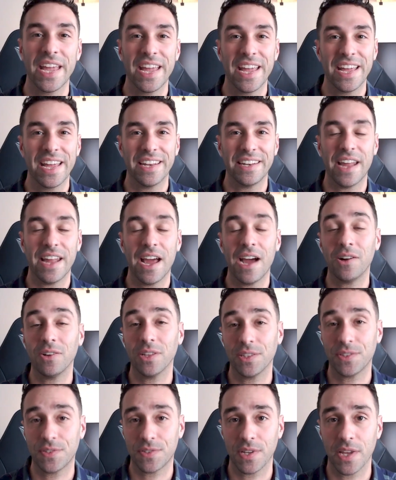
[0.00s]
Now
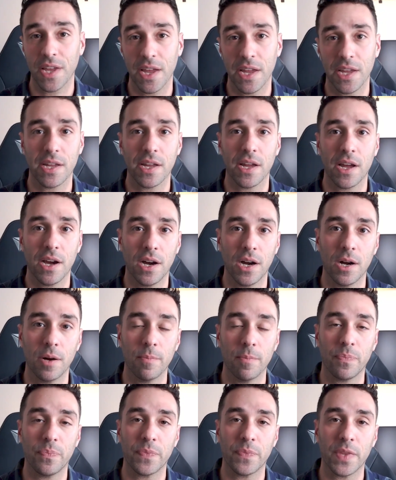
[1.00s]
let's say
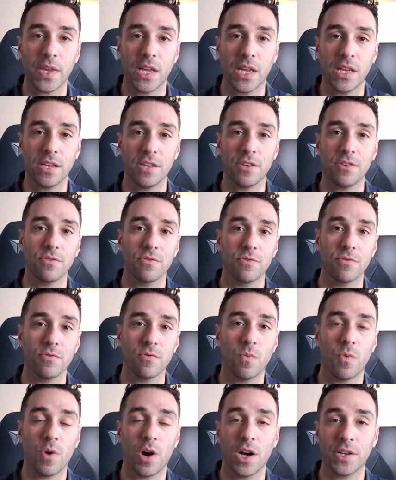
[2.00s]
um, you
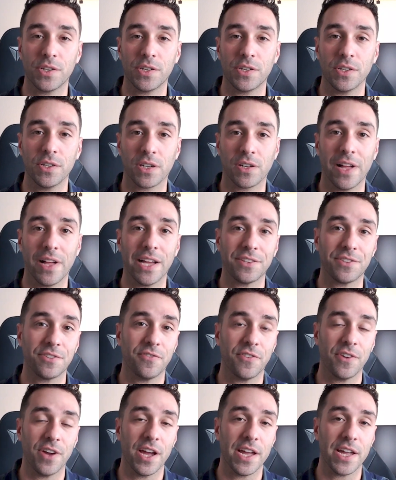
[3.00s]
want to
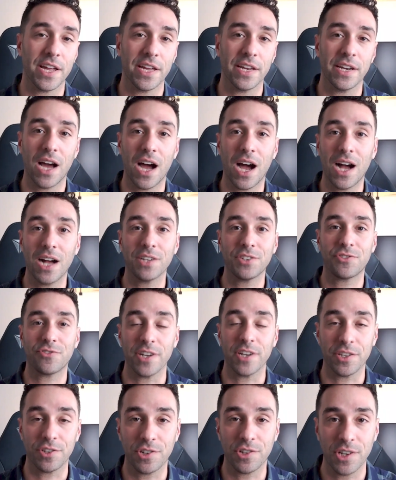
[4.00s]
classify an
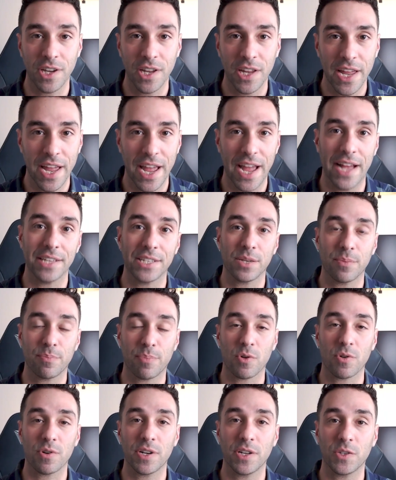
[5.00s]
ostrich as a
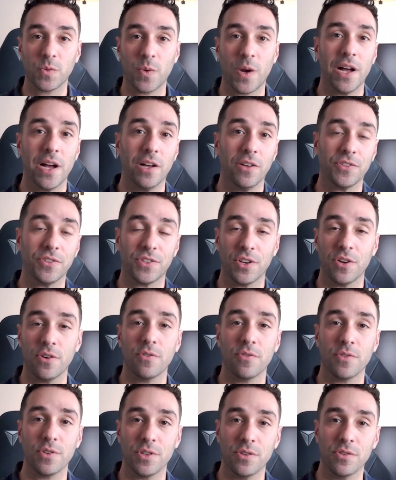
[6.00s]
bird as well.
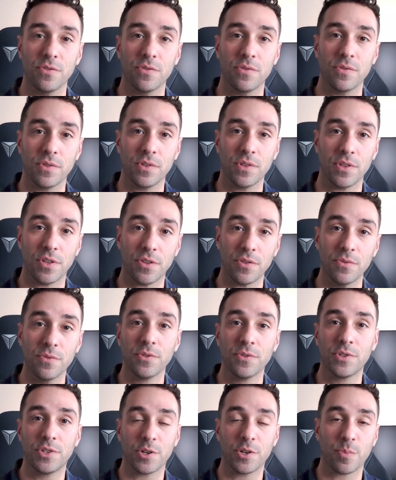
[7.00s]
So you
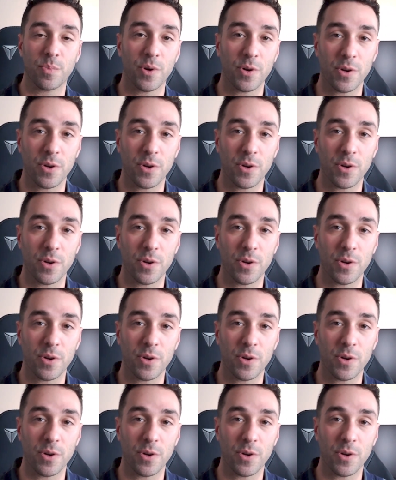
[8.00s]
use your bird